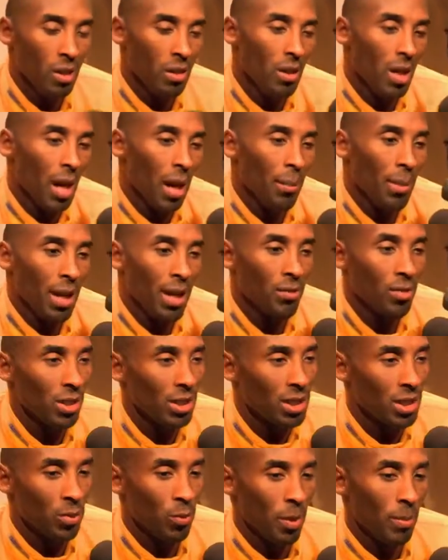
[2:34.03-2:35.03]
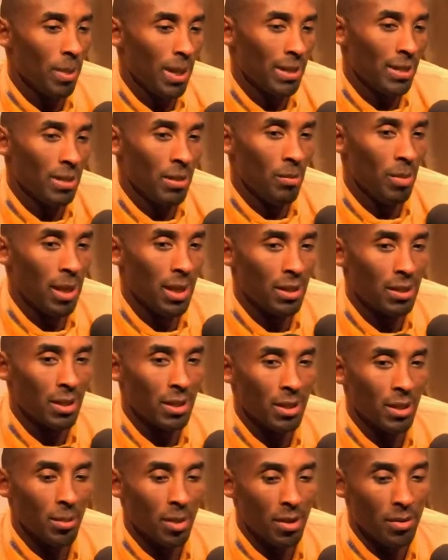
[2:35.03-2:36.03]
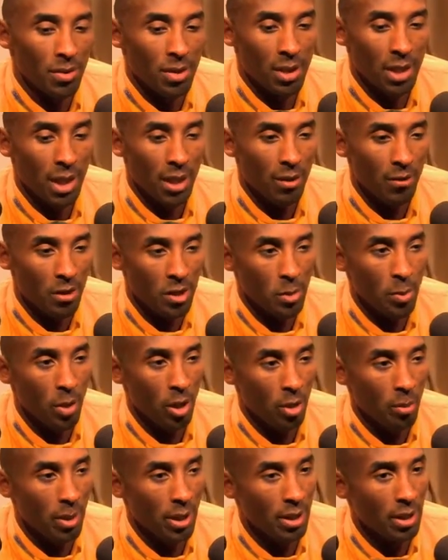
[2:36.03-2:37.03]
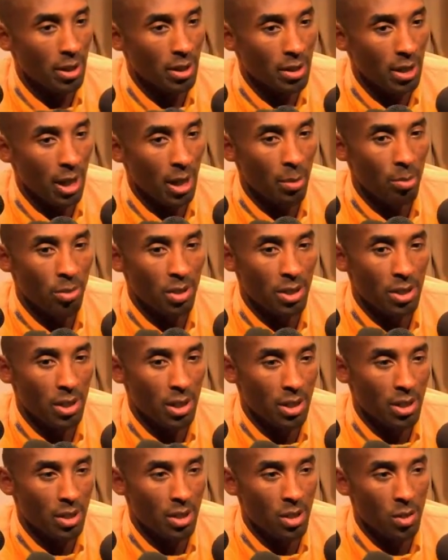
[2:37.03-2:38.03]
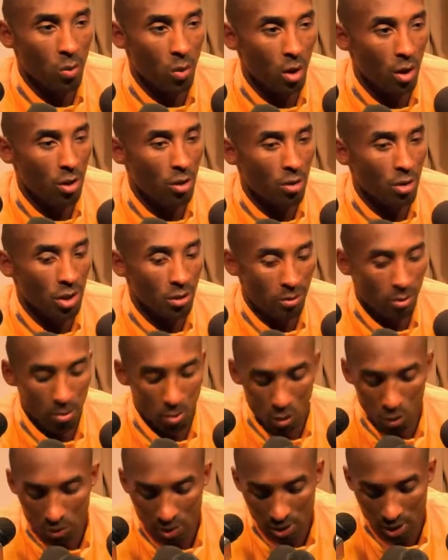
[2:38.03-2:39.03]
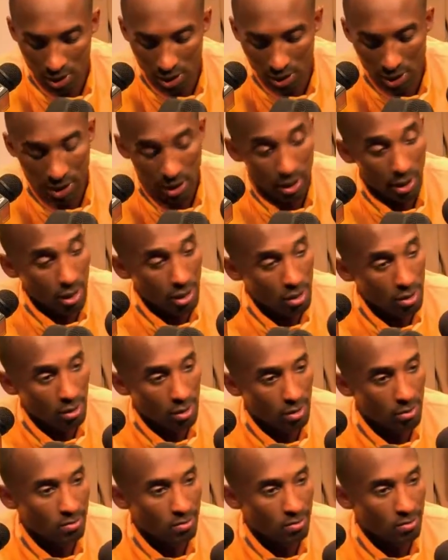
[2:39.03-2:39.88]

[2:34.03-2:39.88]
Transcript: No, I mean, I really just went back to the basics. I mean, it was just kind of experimenting the entire preseason, just working on different moves and things of that nature.